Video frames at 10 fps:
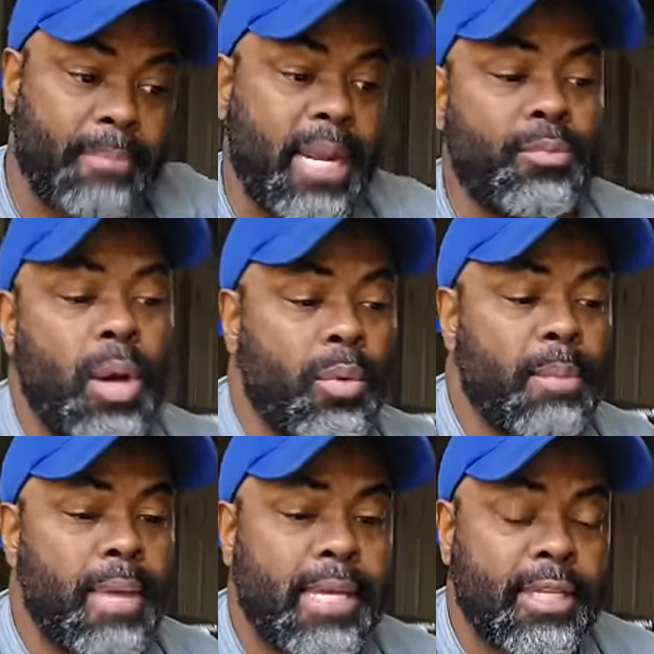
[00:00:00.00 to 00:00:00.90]
But I, I want
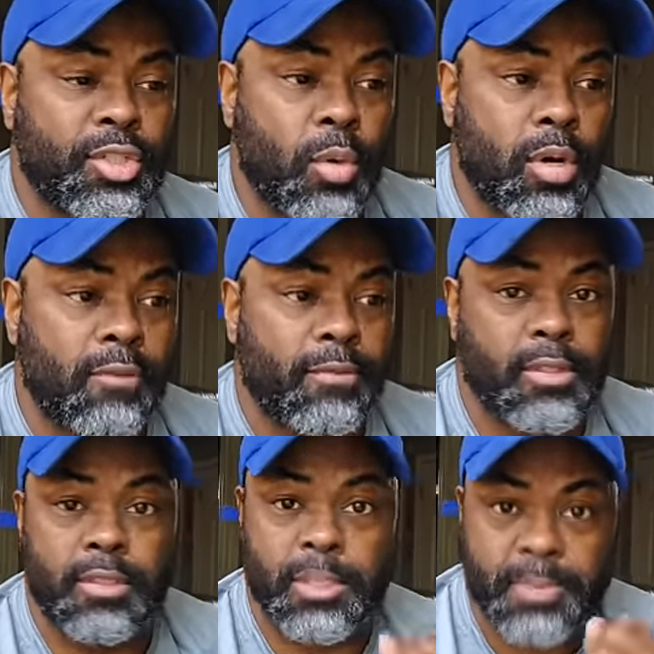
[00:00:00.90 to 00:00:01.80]
to make it sort of
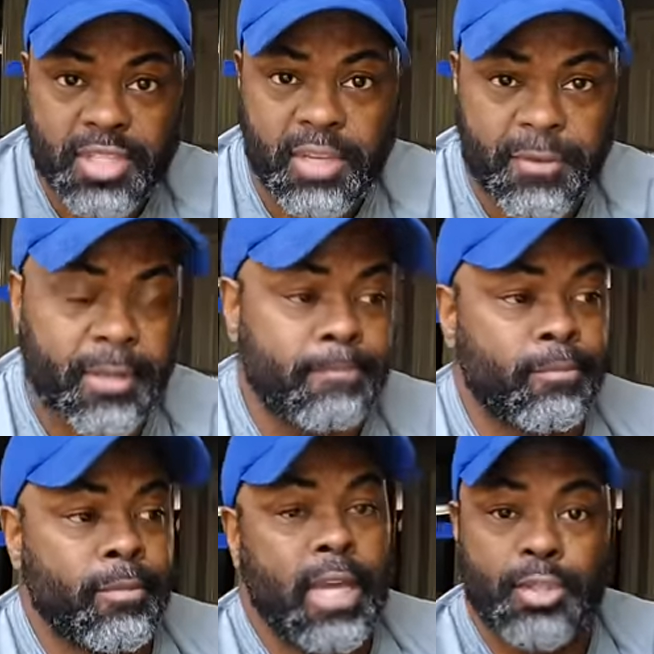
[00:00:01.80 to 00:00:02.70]
specific
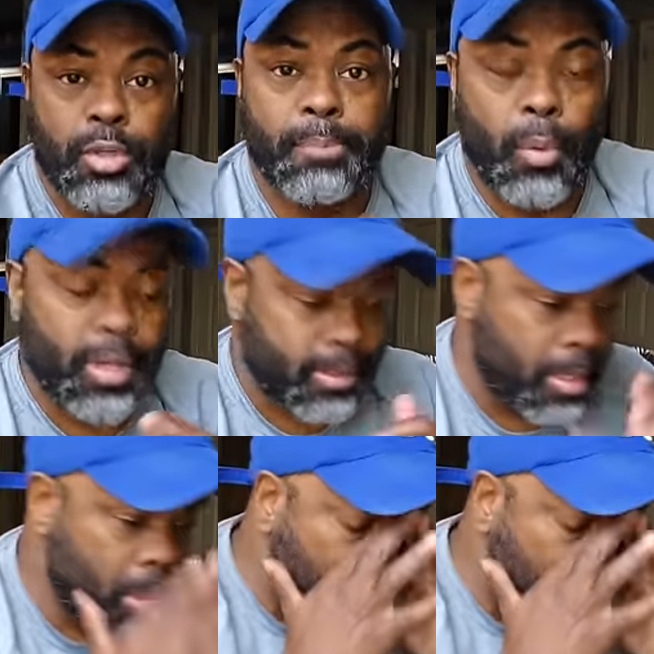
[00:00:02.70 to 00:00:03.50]
and to the point.